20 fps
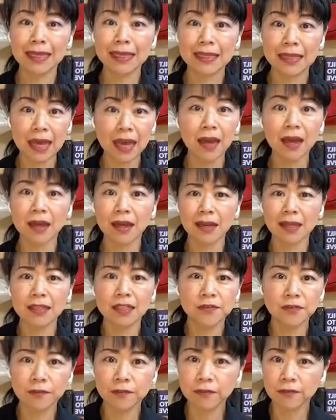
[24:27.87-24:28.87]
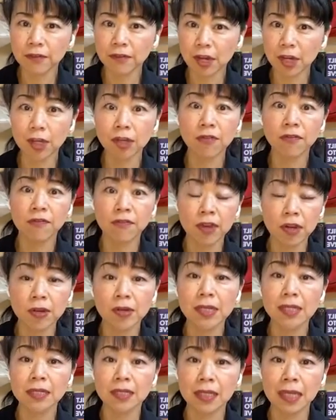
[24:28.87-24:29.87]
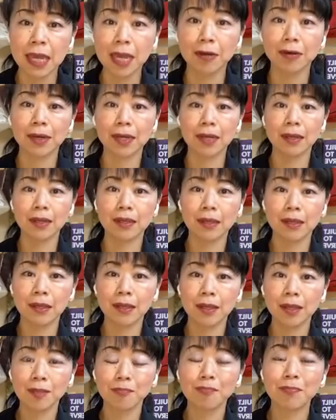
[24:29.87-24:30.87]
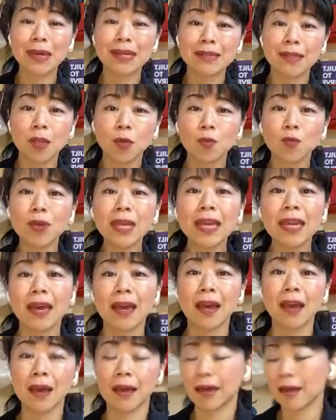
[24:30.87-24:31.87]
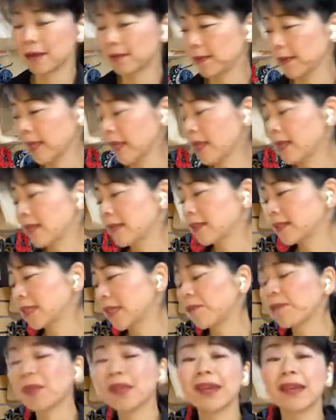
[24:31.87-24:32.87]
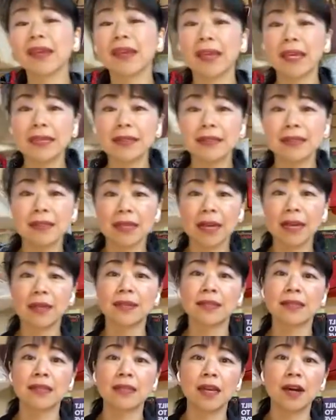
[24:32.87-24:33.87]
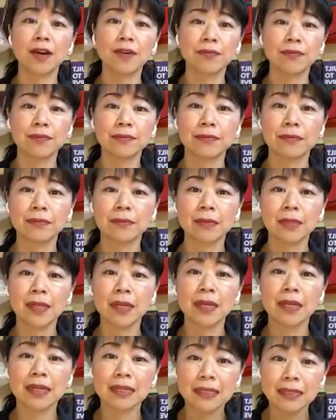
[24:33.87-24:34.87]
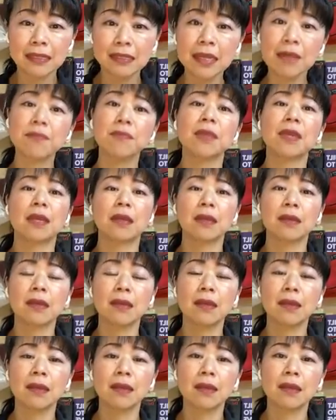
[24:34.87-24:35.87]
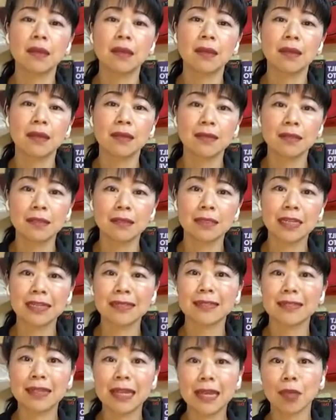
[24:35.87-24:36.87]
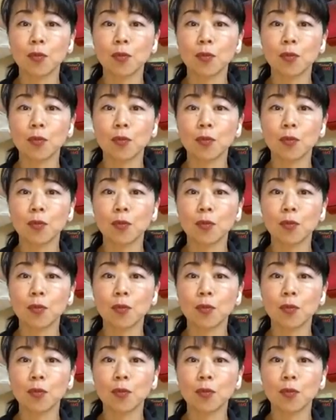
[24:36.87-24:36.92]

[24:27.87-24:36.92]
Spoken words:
yeah, it's very, very scary. But we have something inside ourselves. Something just